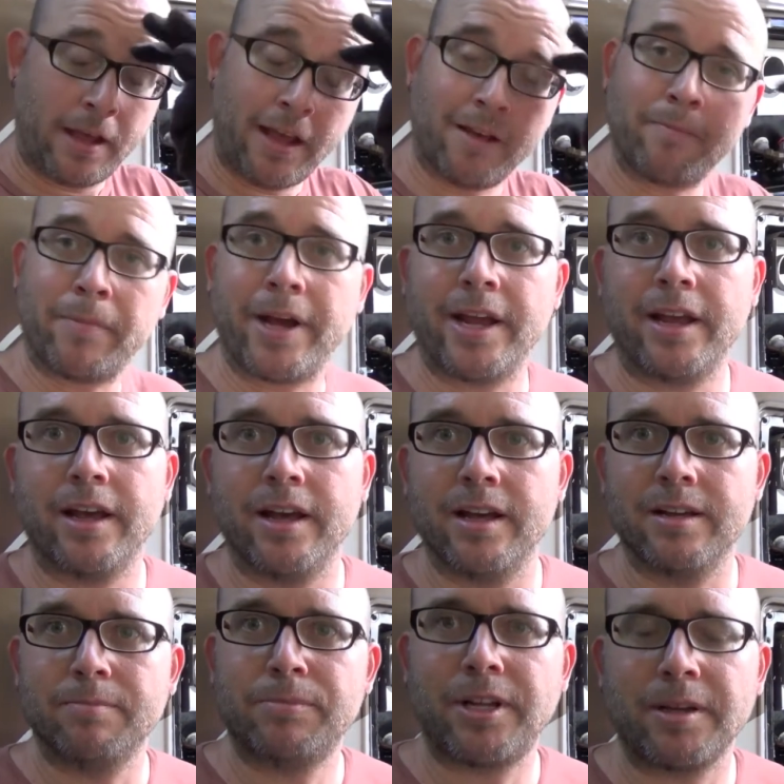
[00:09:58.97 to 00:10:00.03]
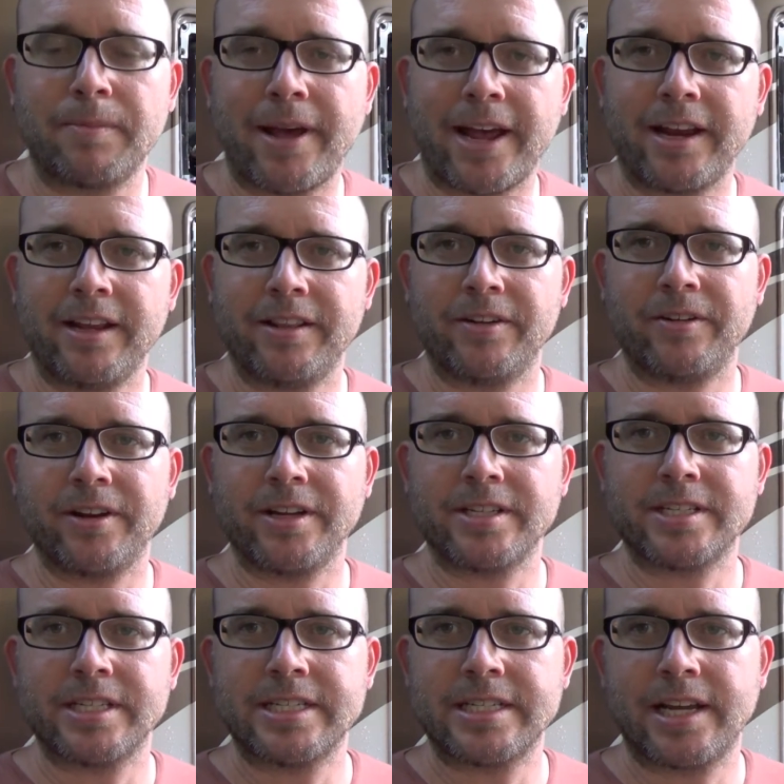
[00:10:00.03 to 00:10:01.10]
I have my plug back in there
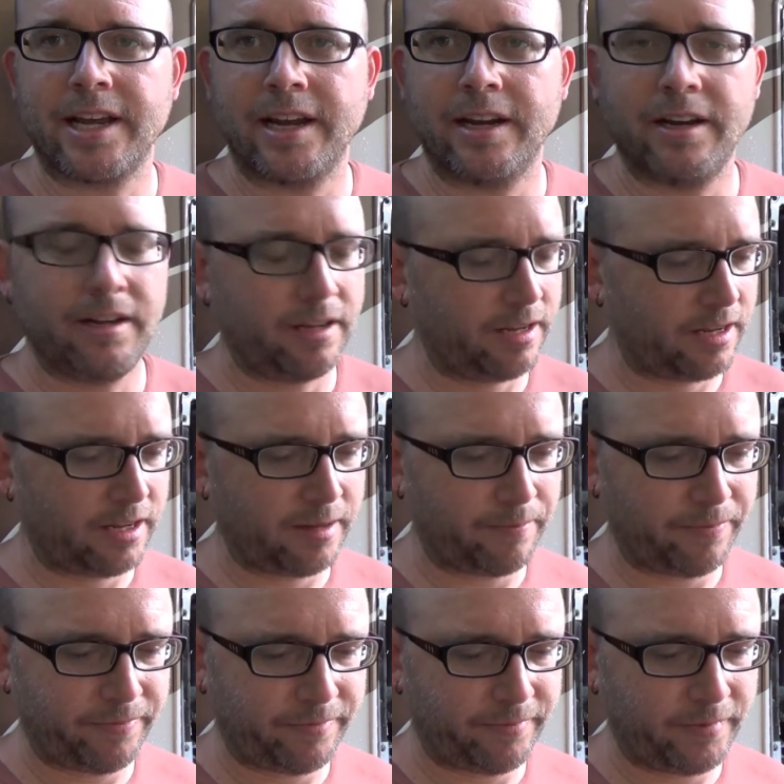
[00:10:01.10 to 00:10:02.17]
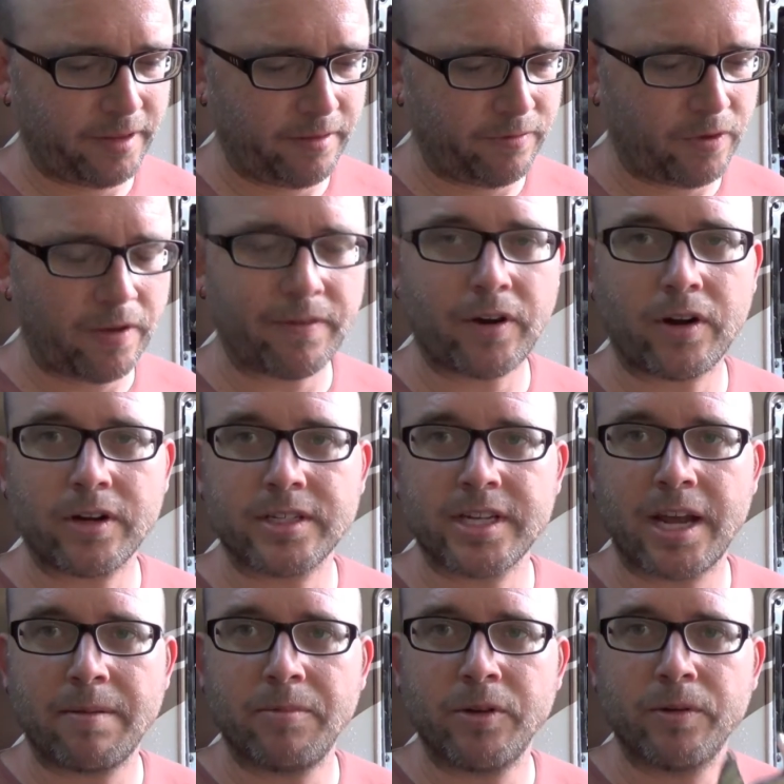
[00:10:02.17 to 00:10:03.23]
nice and tight. You you have a hard time